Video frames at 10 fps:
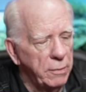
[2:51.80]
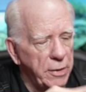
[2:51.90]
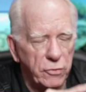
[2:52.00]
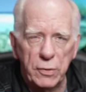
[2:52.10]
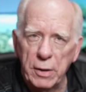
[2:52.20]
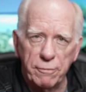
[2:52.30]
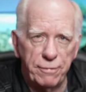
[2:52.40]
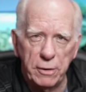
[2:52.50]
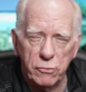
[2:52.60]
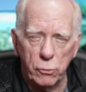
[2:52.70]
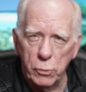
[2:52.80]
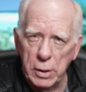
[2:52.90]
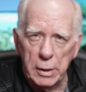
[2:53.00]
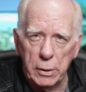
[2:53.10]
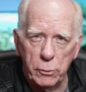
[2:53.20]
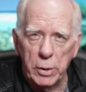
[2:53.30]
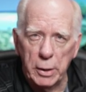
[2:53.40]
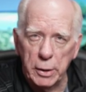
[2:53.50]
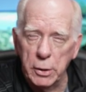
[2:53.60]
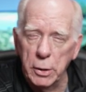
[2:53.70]
this thing fits really,
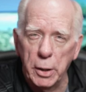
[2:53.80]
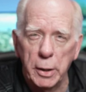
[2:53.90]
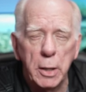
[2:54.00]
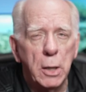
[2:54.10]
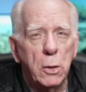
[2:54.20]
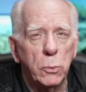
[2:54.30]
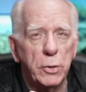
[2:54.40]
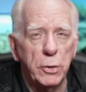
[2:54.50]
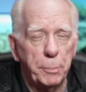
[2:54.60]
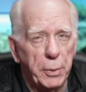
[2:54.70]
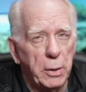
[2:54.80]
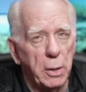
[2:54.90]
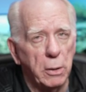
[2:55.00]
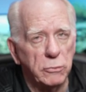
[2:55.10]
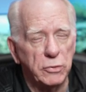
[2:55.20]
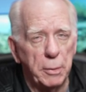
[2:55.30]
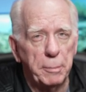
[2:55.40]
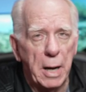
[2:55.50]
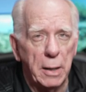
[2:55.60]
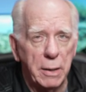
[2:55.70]
really good. When you put it on
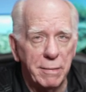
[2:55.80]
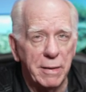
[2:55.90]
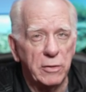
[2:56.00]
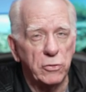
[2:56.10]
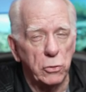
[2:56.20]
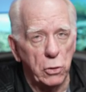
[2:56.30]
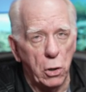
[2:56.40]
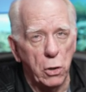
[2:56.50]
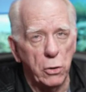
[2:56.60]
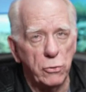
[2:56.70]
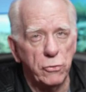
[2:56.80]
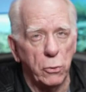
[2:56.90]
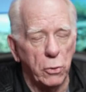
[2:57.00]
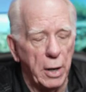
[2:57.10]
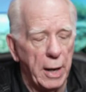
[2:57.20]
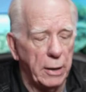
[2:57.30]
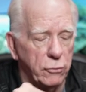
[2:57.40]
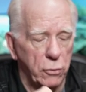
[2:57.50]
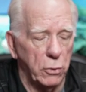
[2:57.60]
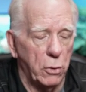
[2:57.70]
somebody that's large or
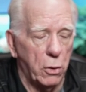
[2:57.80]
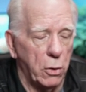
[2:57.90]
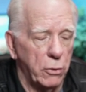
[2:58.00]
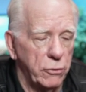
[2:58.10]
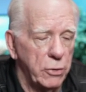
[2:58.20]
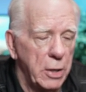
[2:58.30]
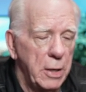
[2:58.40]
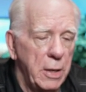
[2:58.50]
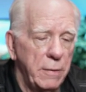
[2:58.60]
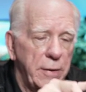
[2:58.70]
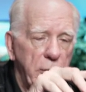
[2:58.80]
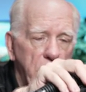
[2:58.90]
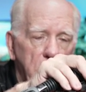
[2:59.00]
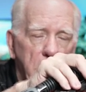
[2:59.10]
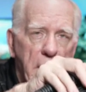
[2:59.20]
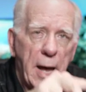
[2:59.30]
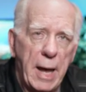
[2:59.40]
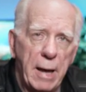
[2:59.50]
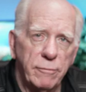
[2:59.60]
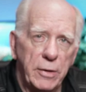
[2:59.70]
extra large, then you're gonna
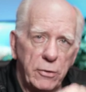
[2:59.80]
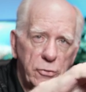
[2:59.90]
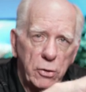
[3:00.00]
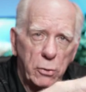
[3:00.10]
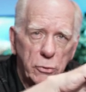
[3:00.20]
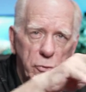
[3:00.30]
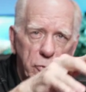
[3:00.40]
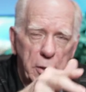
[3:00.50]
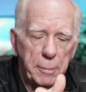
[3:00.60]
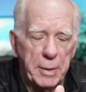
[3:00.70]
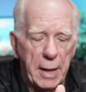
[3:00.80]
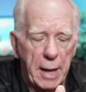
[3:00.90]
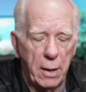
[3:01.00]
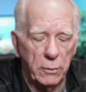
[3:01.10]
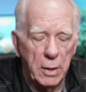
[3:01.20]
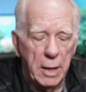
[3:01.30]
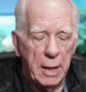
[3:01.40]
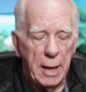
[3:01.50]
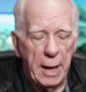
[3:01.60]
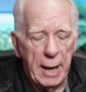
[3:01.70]
have these shoulders coming out,
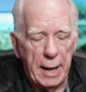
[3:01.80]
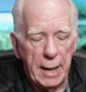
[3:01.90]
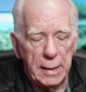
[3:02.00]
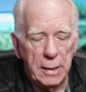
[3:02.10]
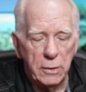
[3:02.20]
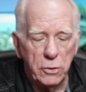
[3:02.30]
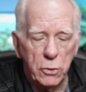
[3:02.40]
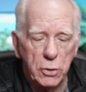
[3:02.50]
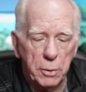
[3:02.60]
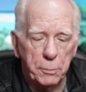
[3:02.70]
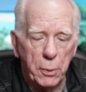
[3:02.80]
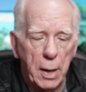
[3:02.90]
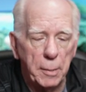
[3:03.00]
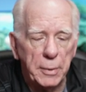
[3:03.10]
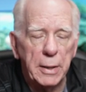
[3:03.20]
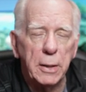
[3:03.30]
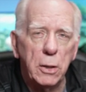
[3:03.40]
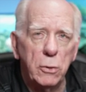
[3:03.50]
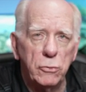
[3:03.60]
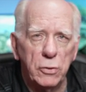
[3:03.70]
and you could probably
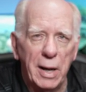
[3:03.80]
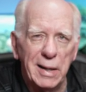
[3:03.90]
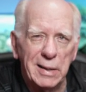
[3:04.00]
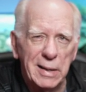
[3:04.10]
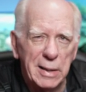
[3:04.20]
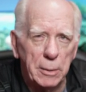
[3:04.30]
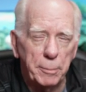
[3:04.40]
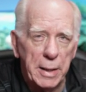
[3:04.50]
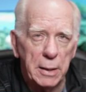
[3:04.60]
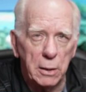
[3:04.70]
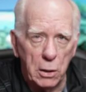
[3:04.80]
use a little bit